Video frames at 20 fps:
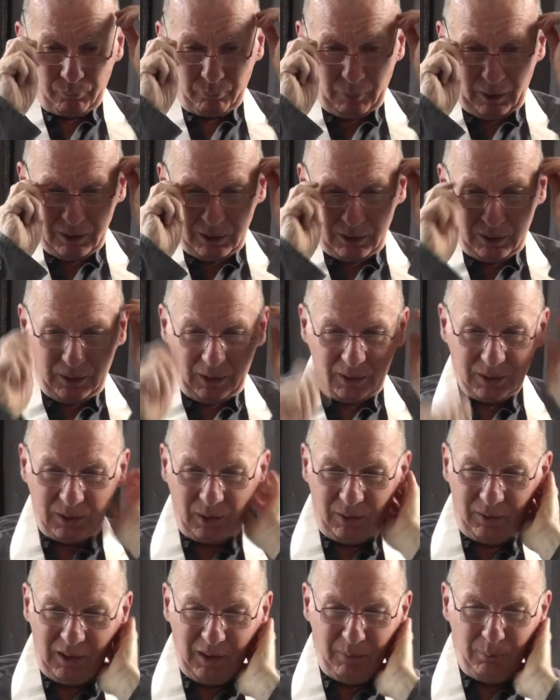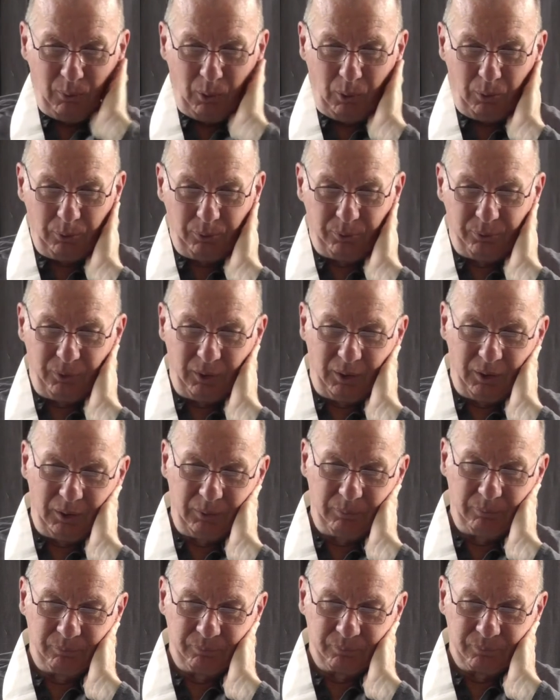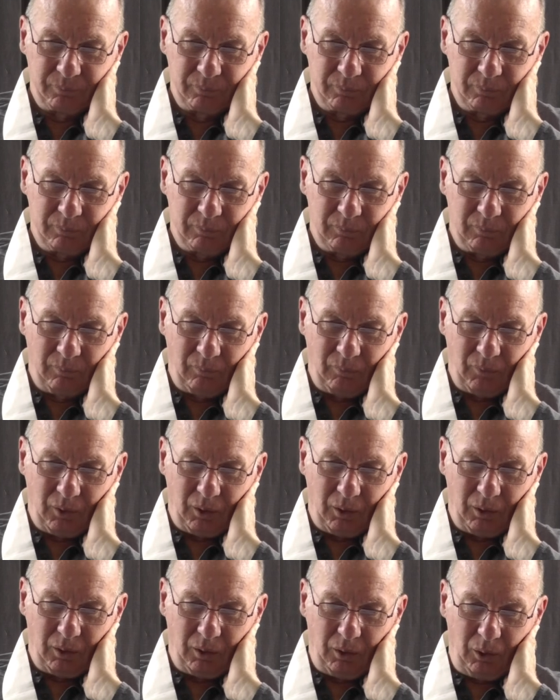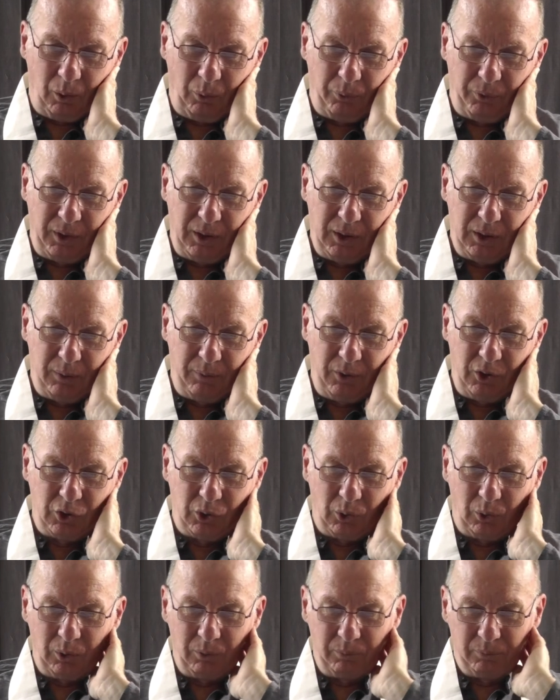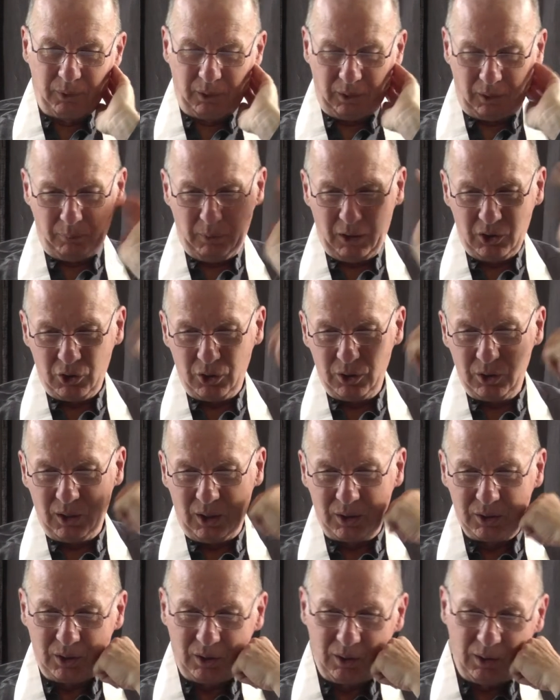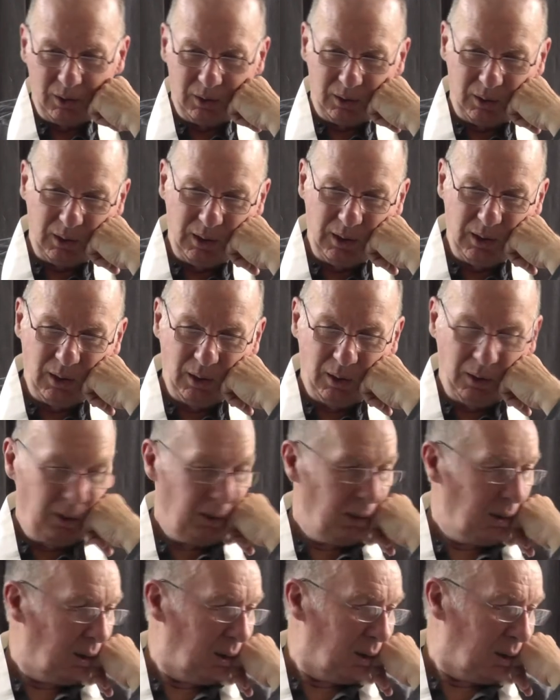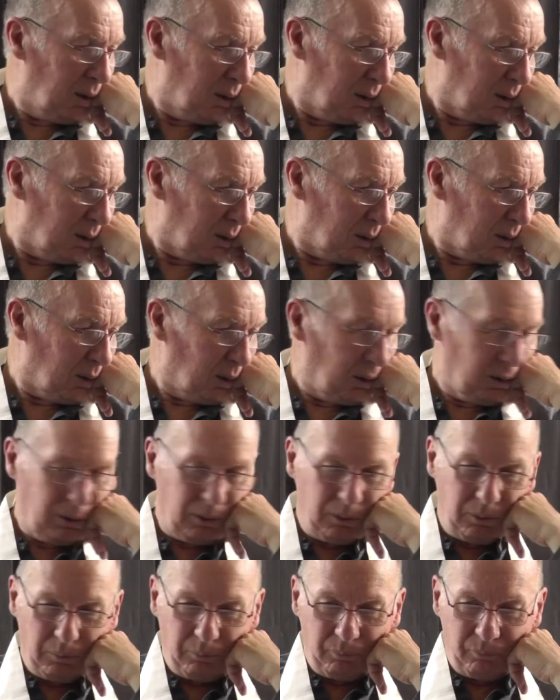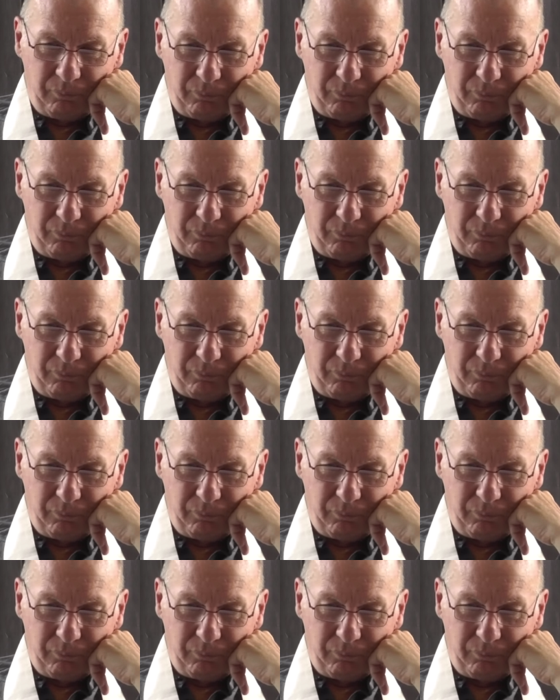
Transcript: Bhante takes the theme of, uh, of the individual, and I mentioned yesterday that he uh,